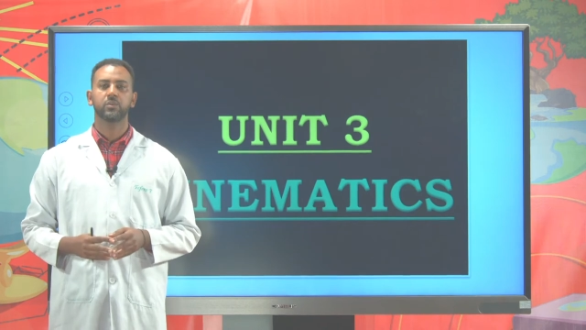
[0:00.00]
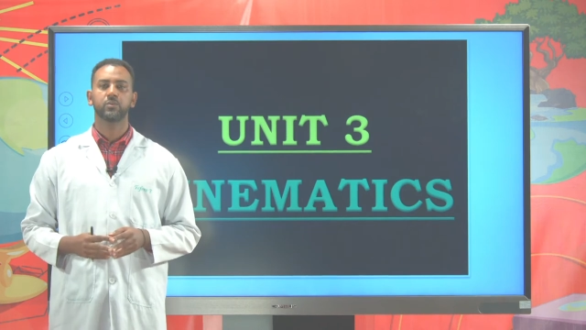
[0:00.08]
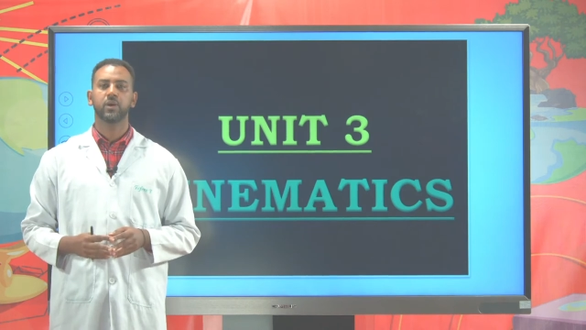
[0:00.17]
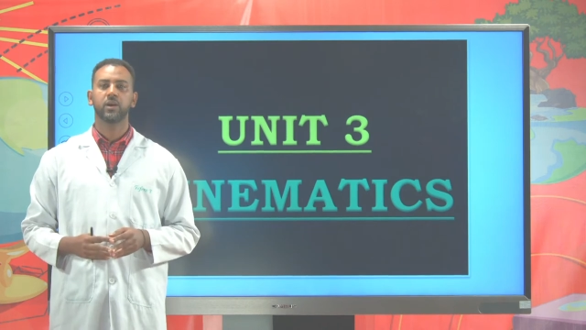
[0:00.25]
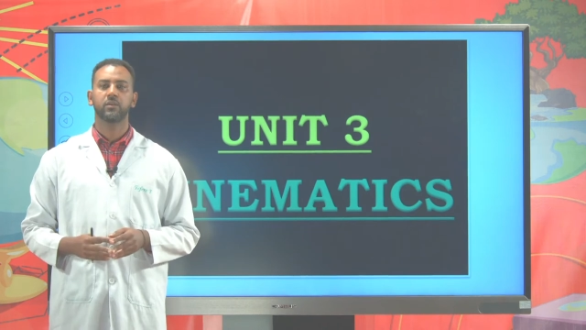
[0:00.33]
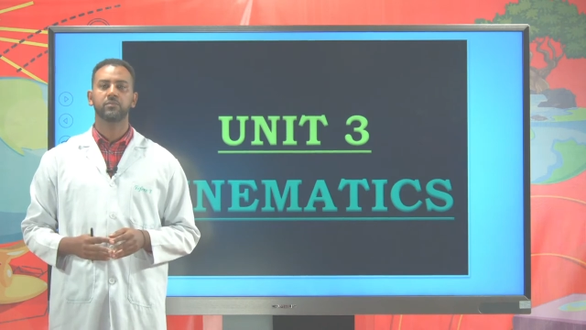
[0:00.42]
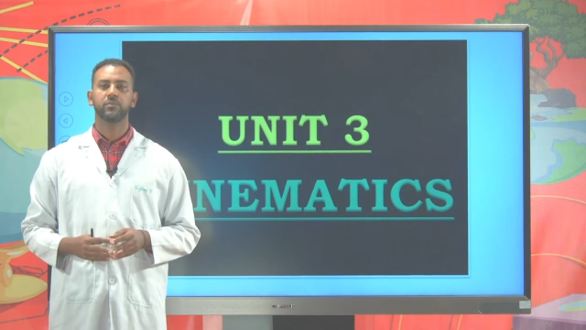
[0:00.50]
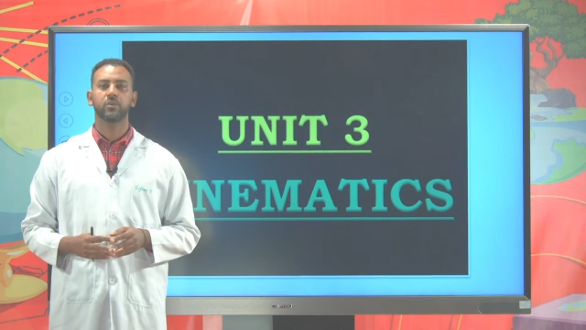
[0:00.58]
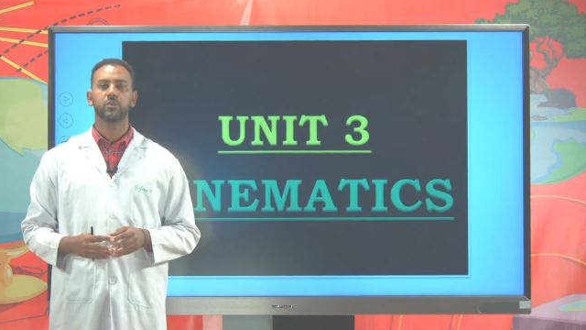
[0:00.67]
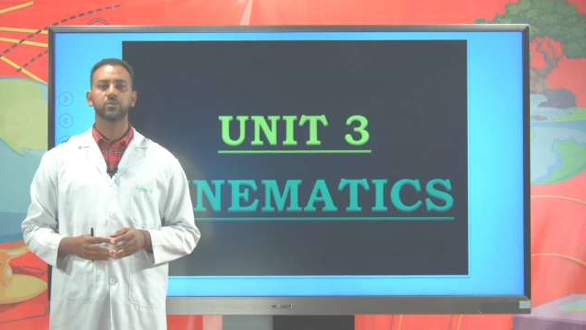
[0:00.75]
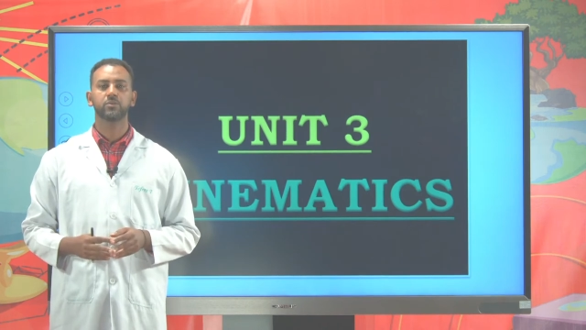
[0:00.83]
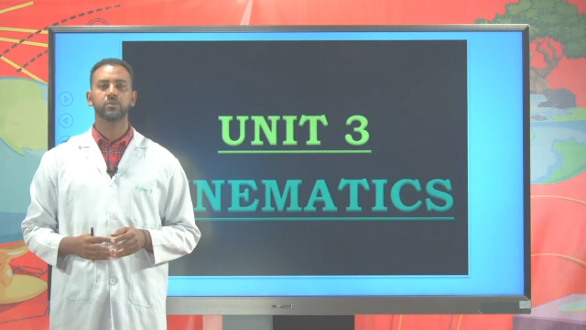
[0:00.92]
We have
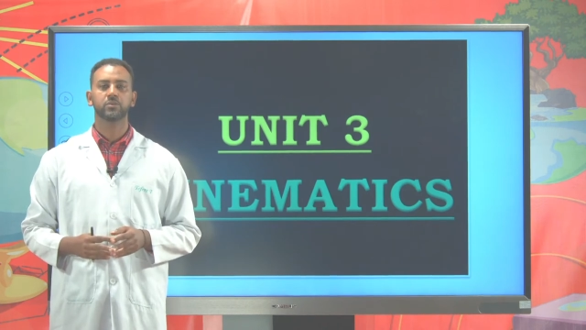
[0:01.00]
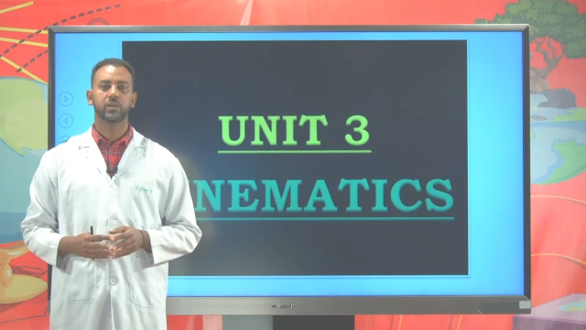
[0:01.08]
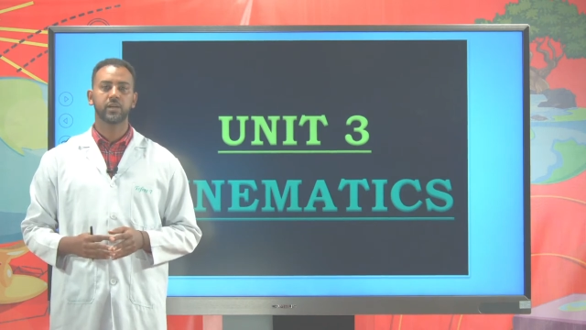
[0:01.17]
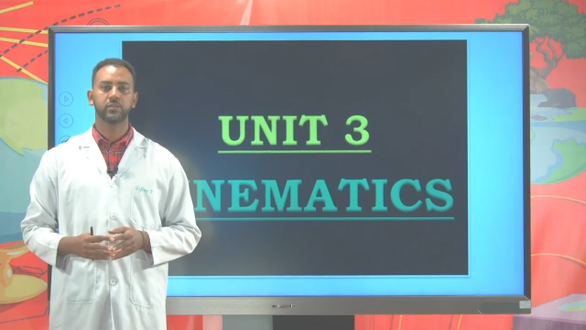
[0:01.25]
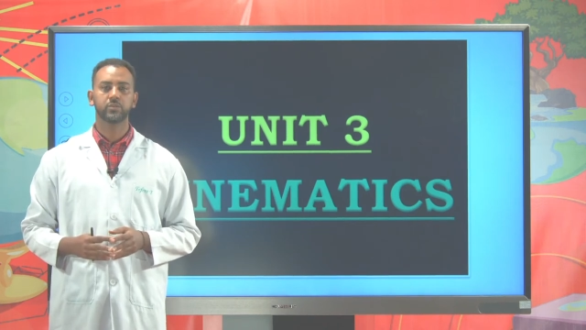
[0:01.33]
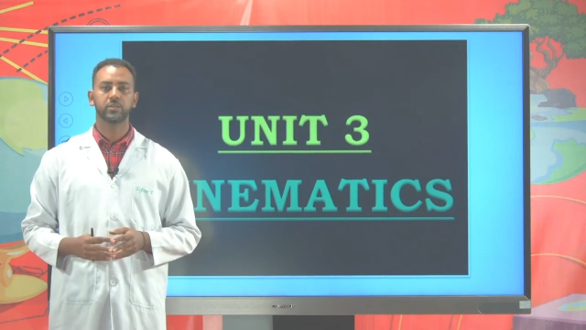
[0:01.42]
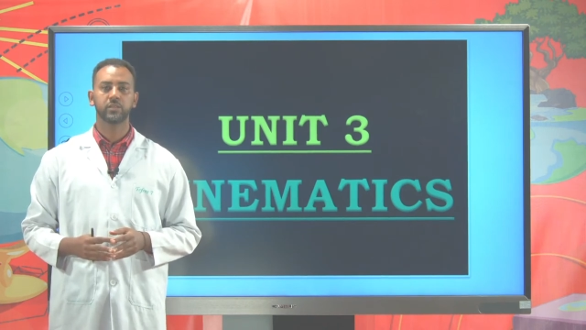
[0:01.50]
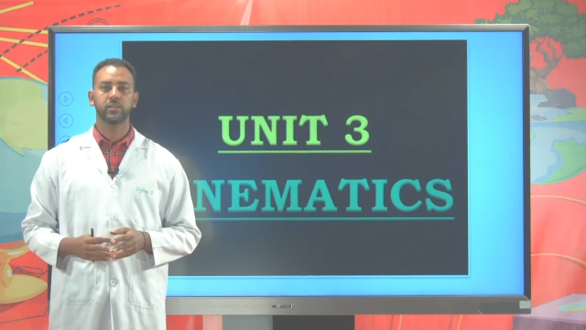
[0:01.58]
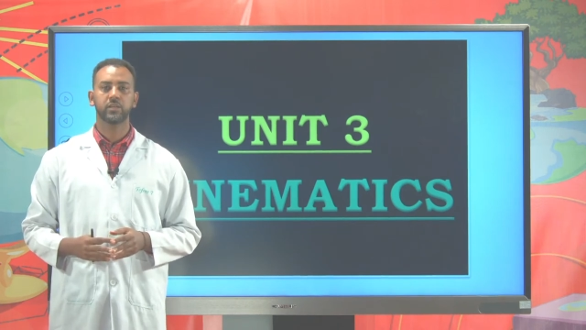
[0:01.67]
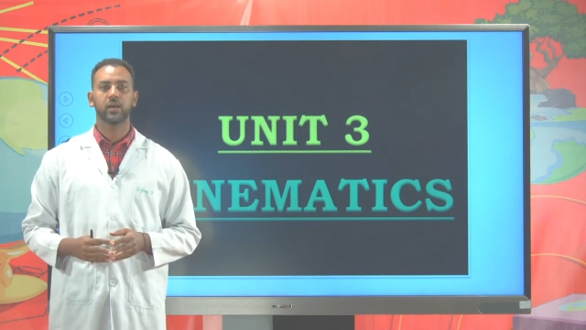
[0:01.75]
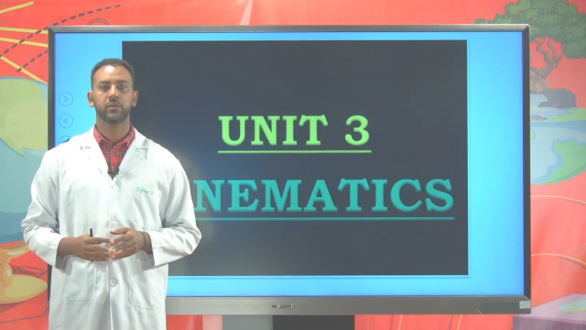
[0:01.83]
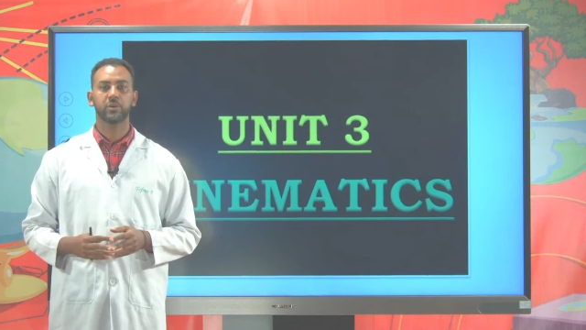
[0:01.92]
also tried to
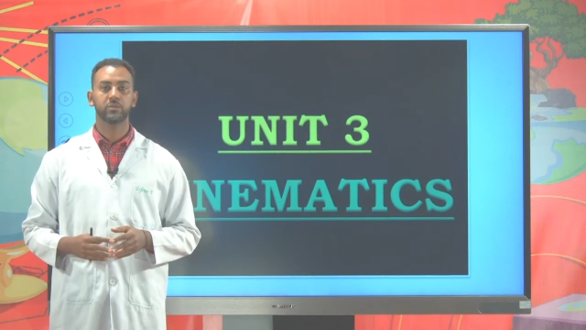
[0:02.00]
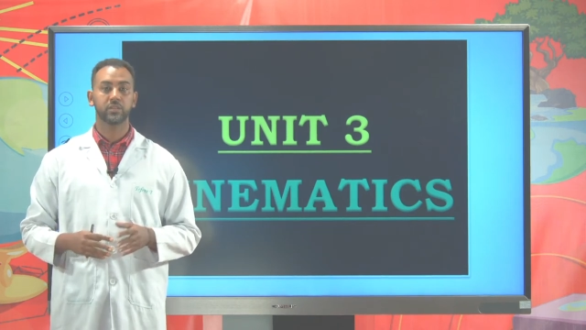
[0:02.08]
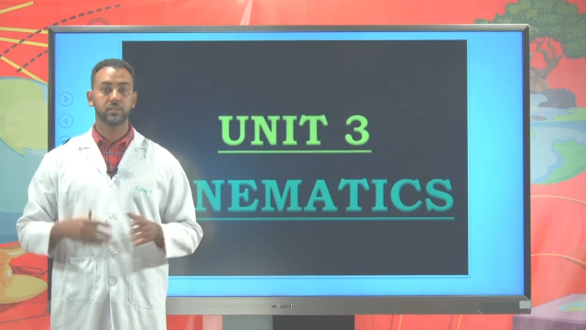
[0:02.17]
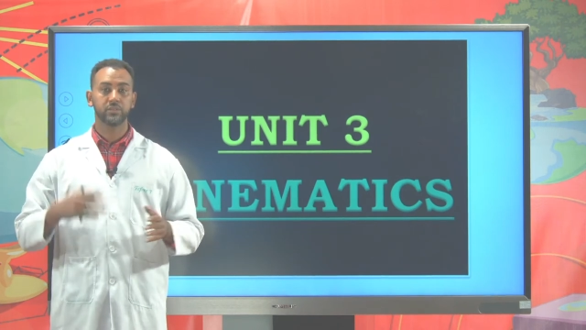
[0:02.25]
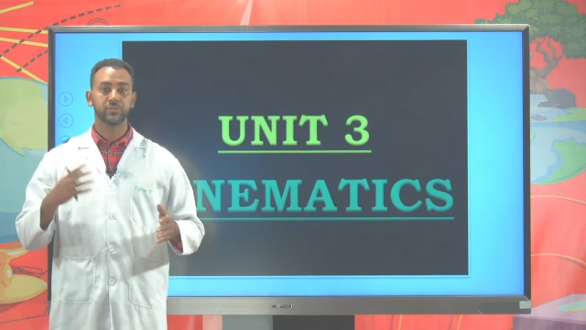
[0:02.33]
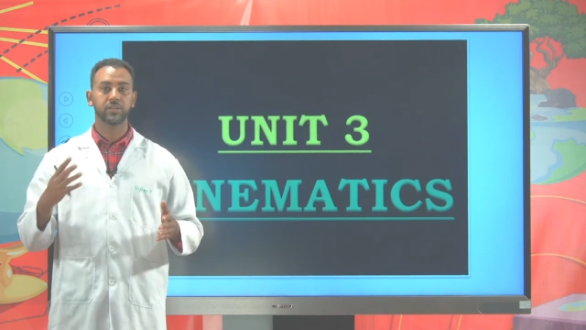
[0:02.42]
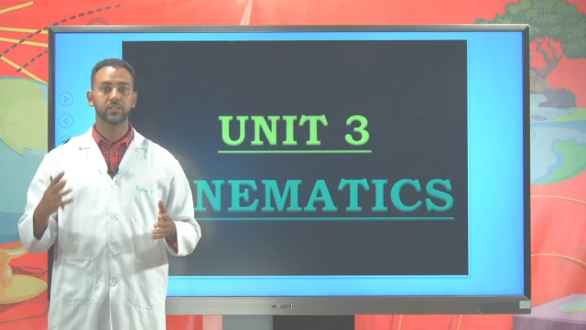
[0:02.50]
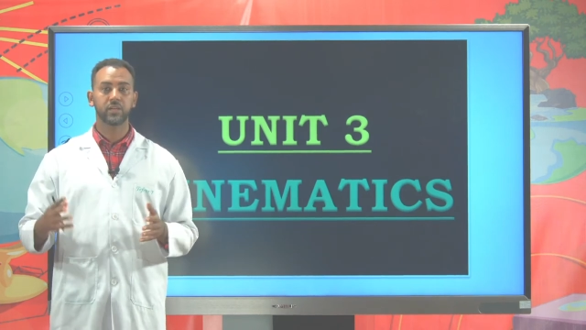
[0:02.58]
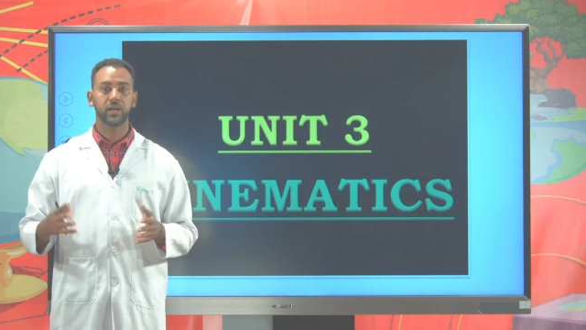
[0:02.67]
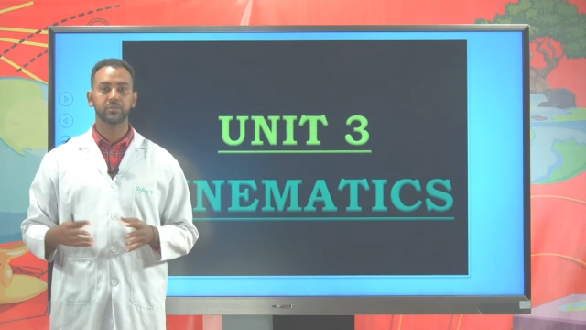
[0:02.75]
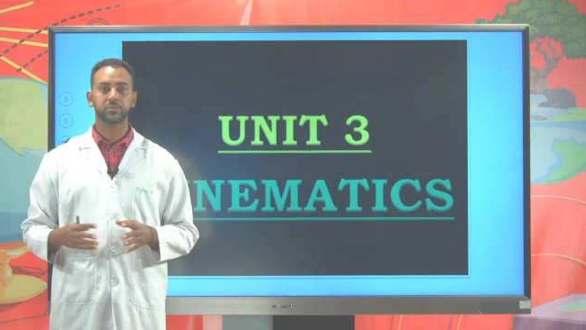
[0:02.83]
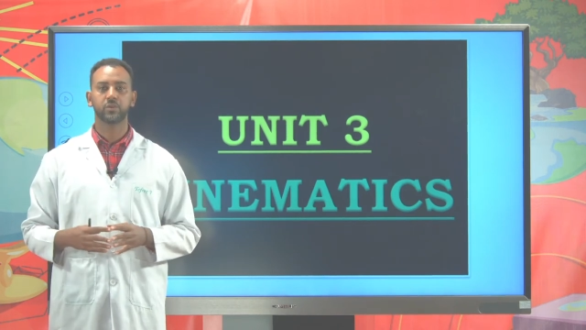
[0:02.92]
see about the different
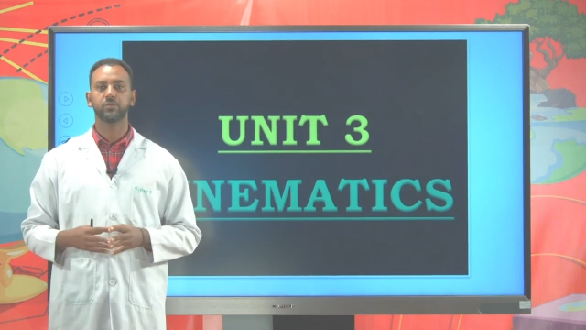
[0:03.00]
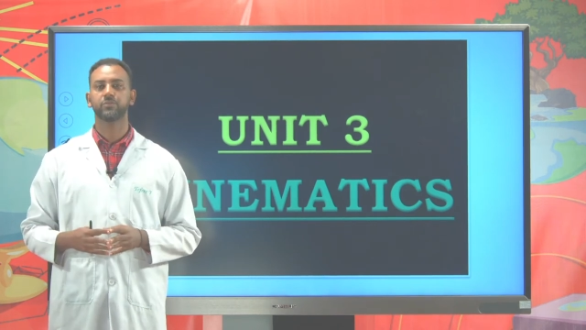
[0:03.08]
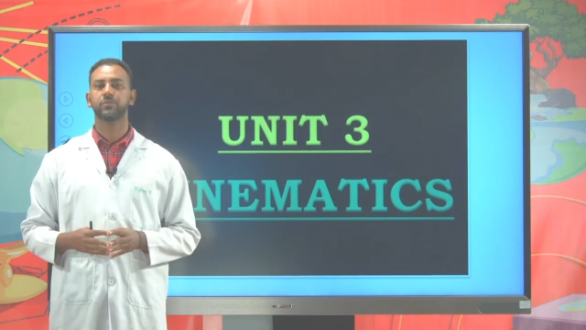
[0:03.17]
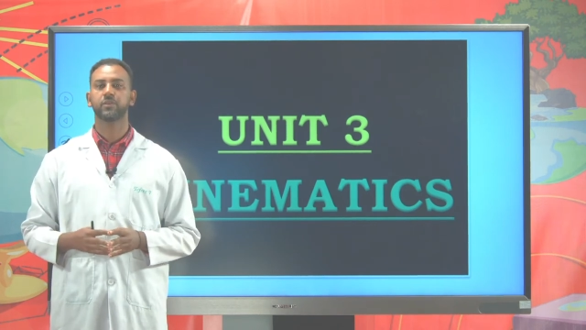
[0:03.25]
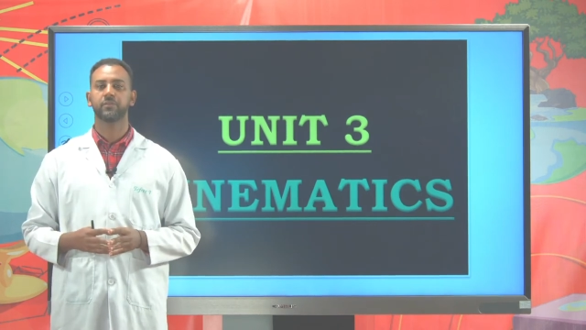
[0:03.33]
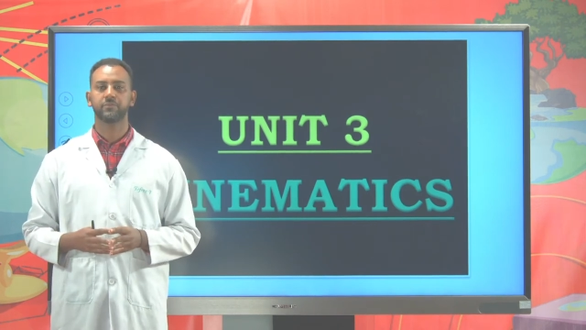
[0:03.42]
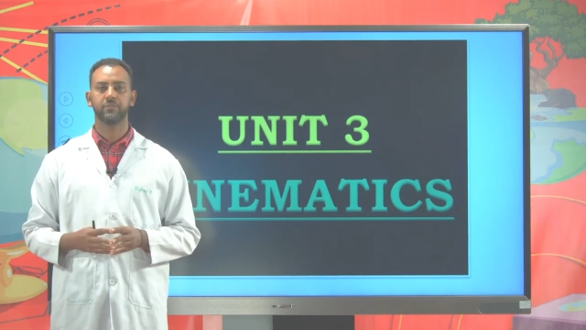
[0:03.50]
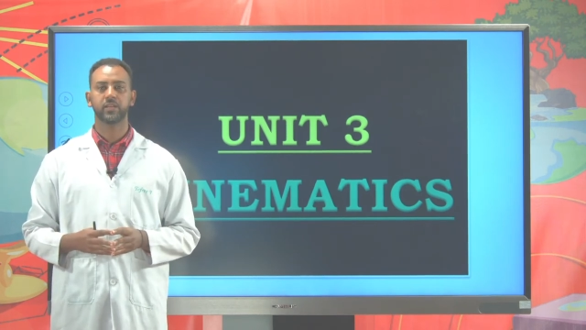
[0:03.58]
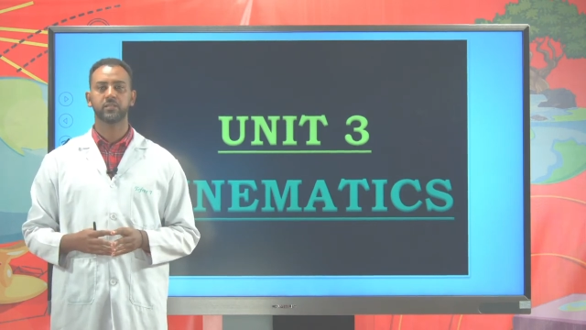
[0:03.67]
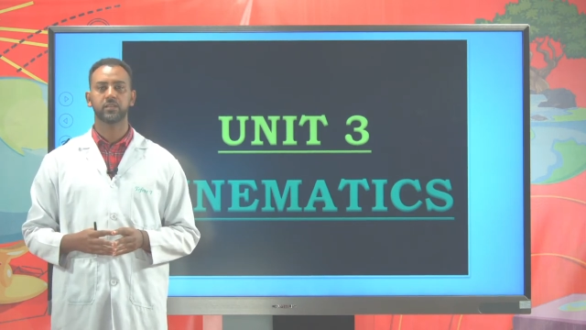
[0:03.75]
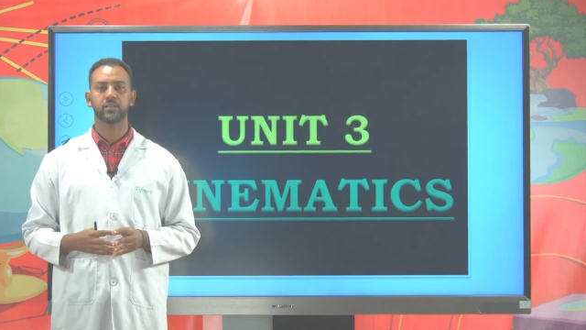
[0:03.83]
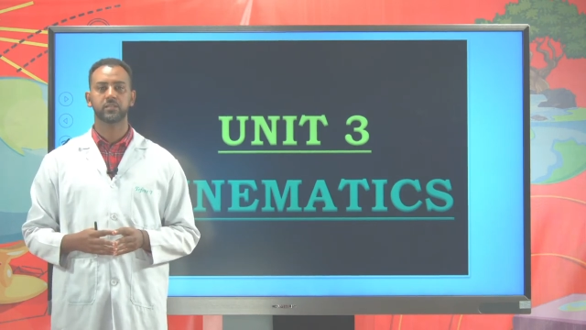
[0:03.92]
types of
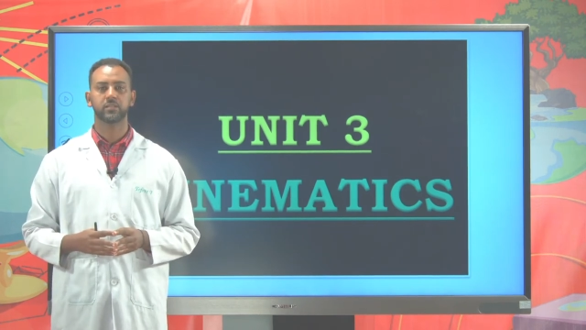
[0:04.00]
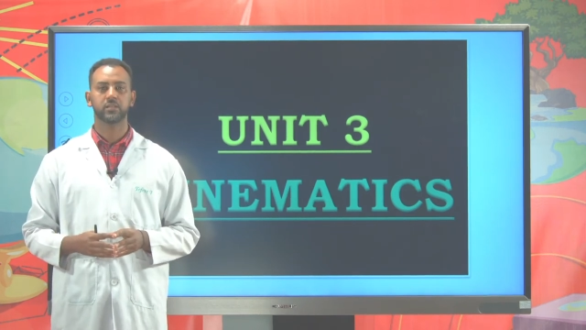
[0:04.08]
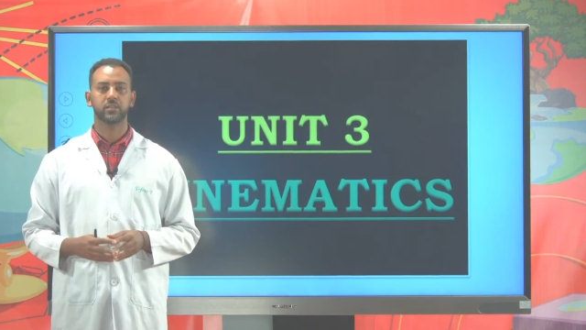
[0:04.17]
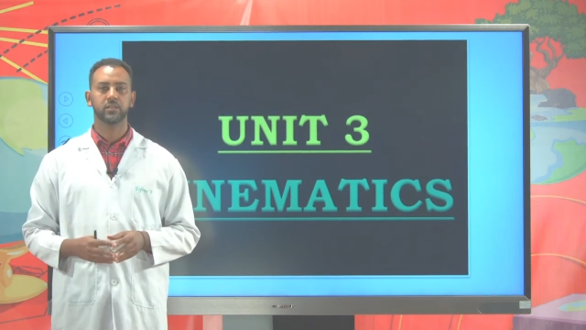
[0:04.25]
vectors.